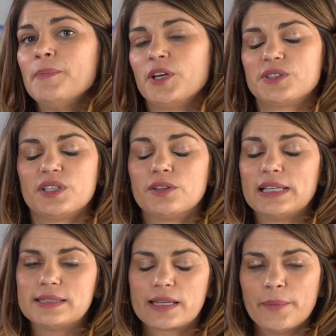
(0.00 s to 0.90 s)
There's a
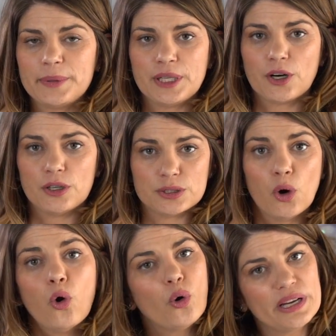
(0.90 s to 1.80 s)
lens company called
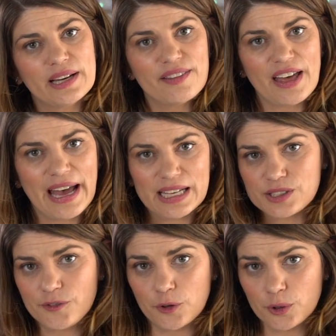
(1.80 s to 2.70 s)
Hoya that
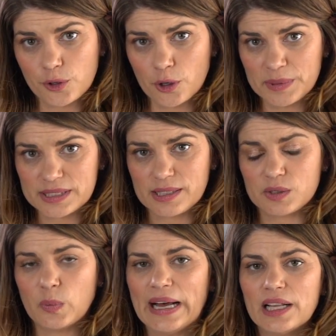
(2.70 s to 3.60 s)
has photochromics
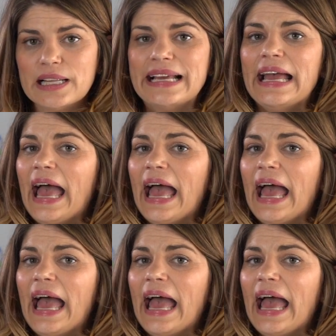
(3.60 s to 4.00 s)
as well.